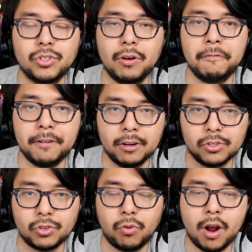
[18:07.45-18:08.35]
So
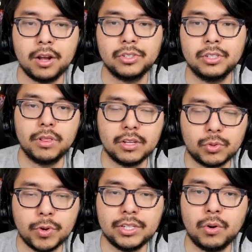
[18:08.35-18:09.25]
fingers crossed with
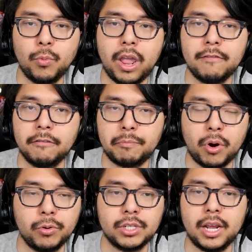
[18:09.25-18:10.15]
this recent wave of
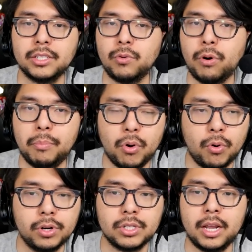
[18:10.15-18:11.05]
protests and
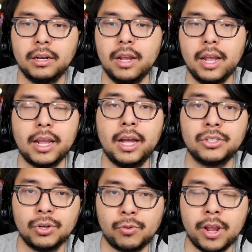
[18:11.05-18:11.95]
reports and
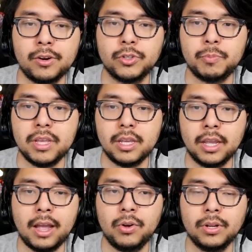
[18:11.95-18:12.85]
content creators speaking
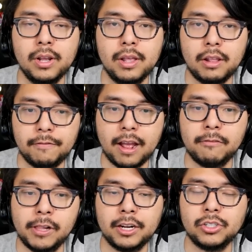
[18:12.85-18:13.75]
out that Valve
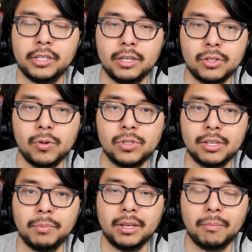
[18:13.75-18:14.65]
will actually do
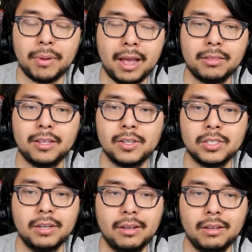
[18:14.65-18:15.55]
something about this